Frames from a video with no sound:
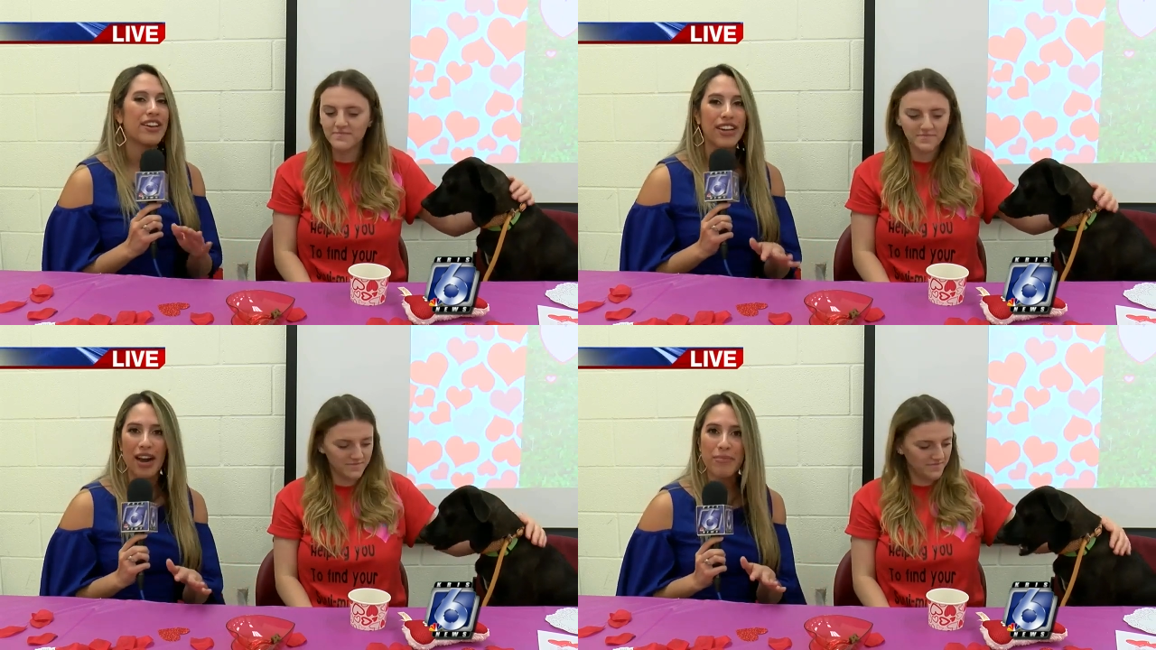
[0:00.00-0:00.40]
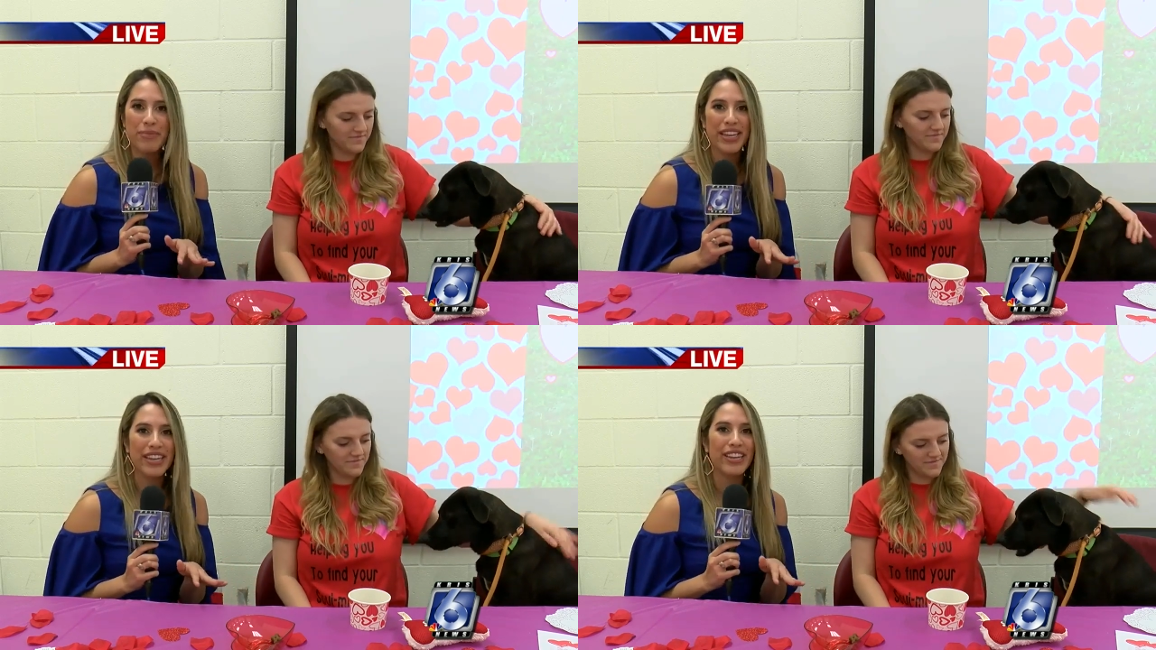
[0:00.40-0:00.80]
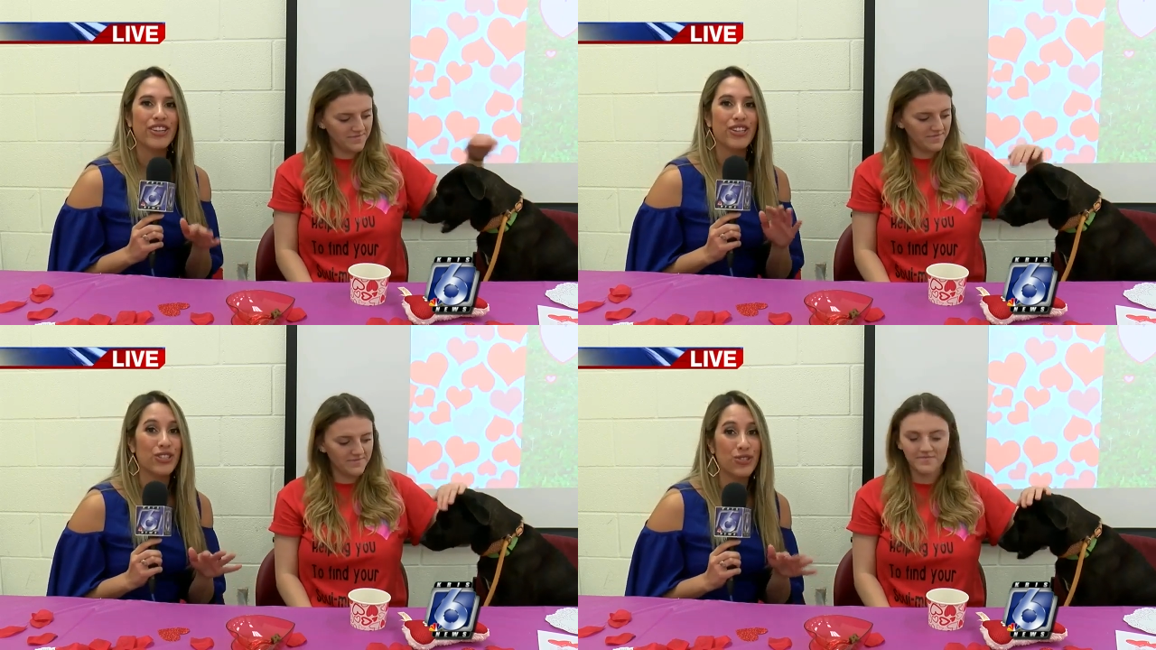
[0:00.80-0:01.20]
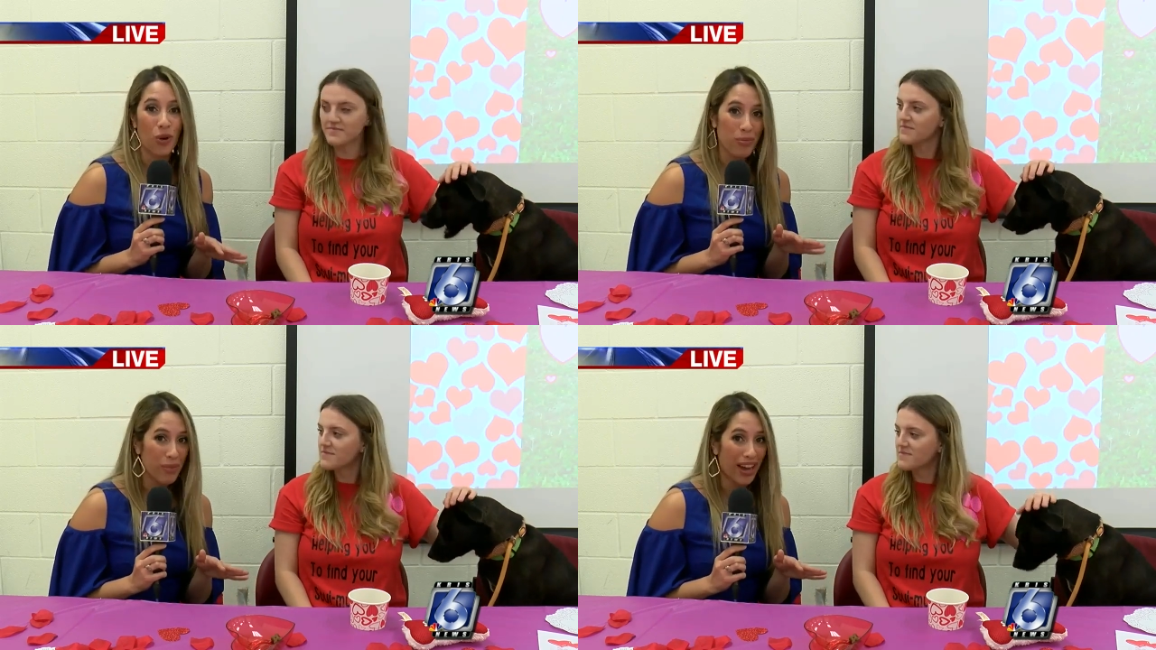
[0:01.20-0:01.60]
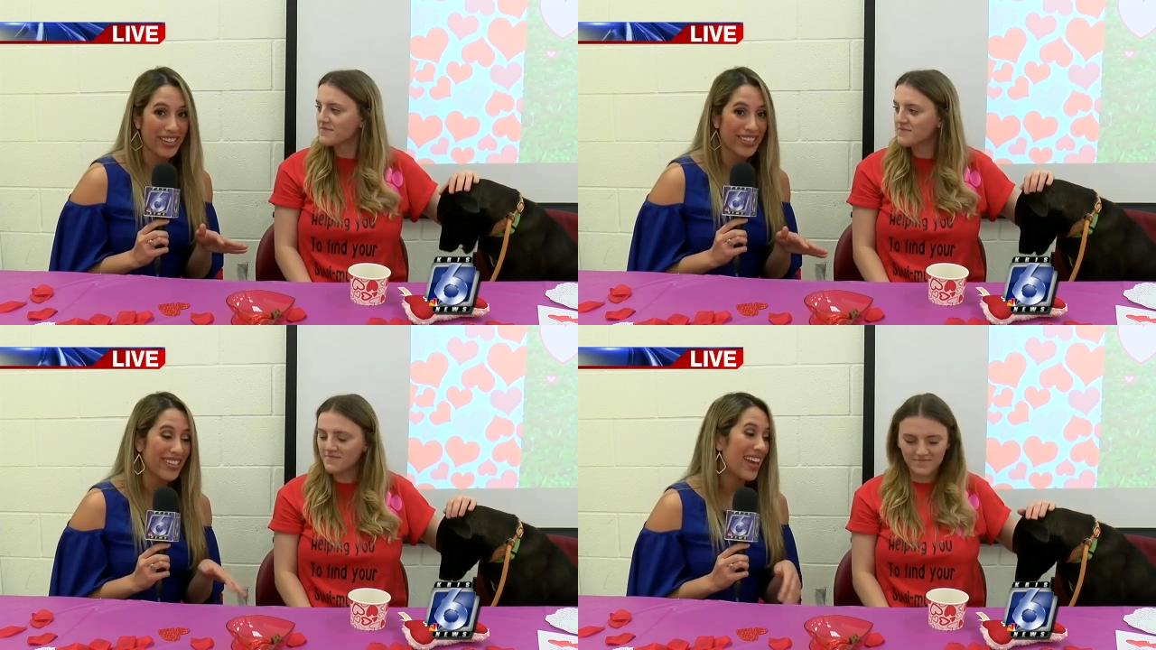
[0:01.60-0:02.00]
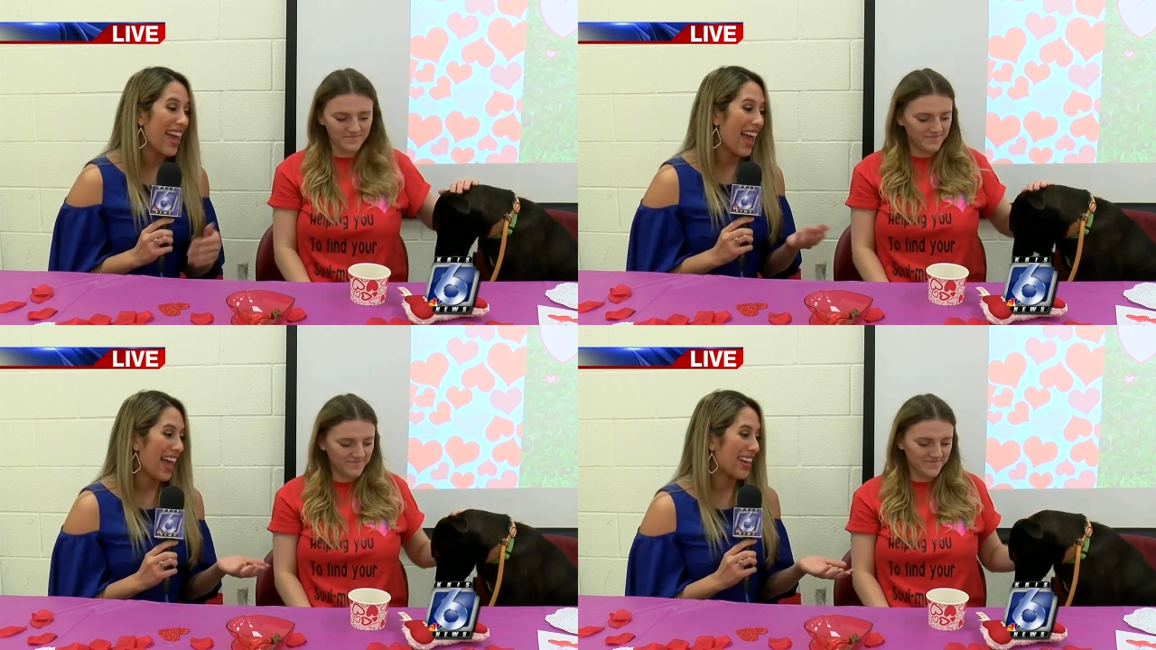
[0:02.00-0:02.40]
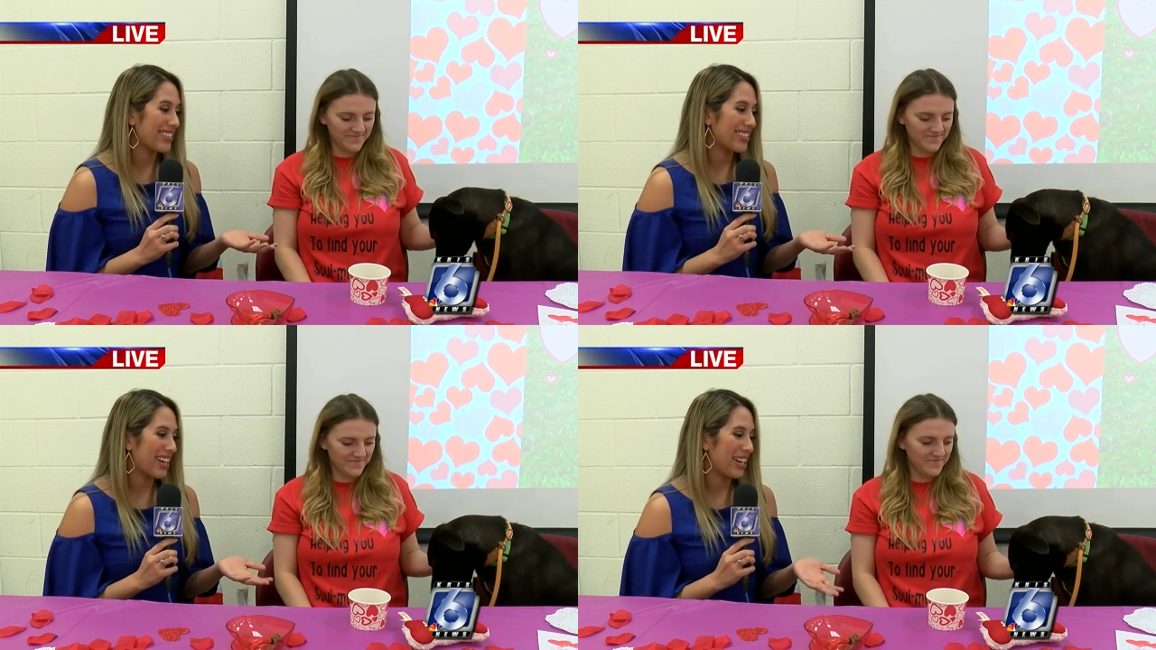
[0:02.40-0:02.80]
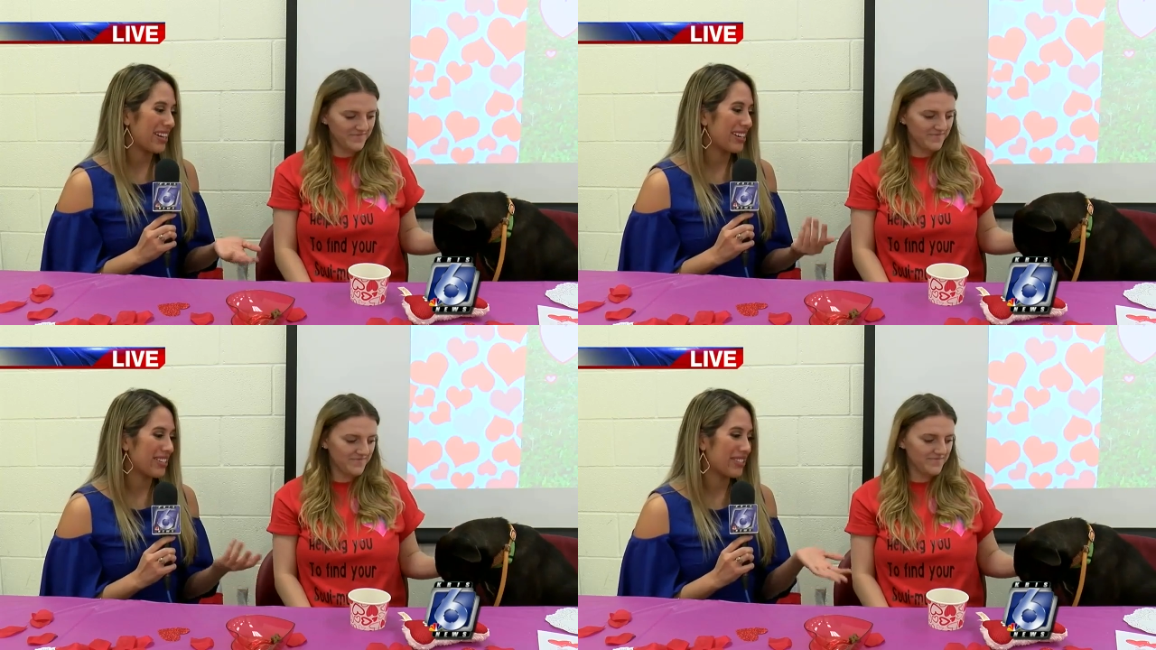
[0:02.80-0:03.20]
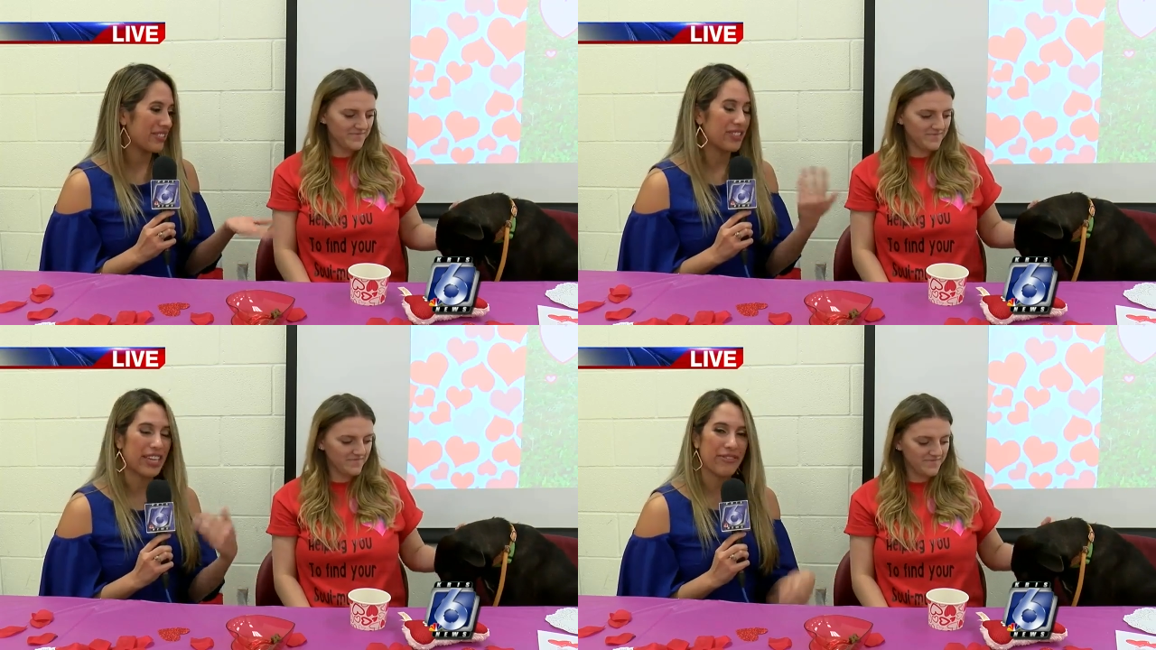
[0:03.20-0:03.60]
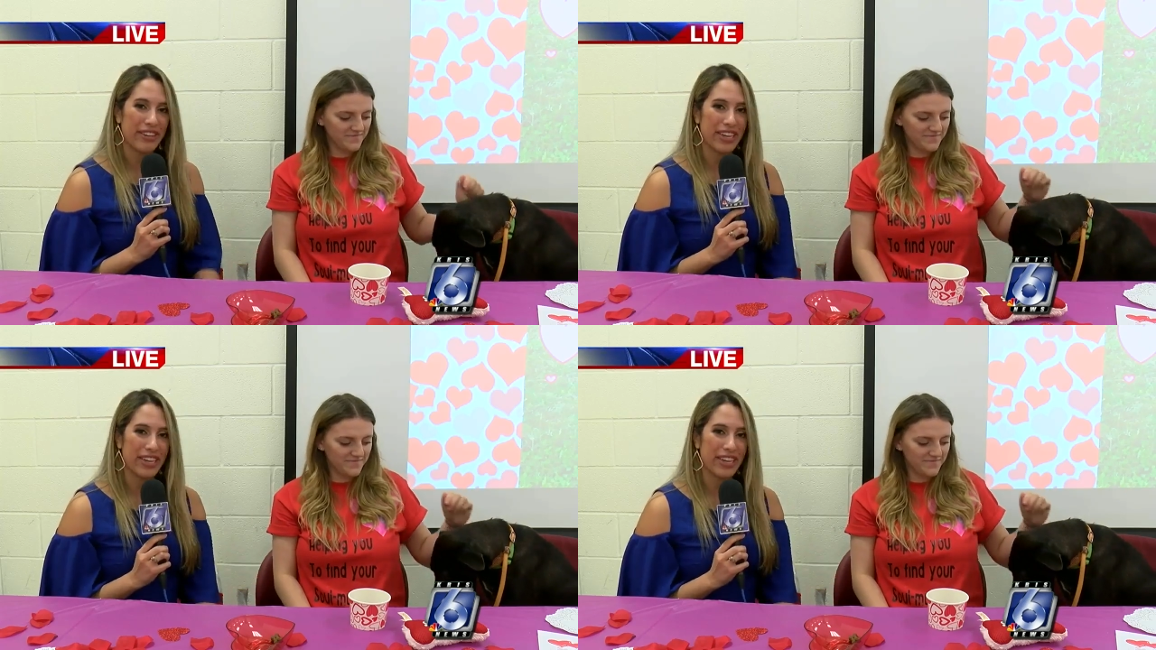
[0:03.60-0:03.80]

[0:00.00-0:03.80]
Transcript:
Speaker 1: Come meet your soul mutt and uh, leave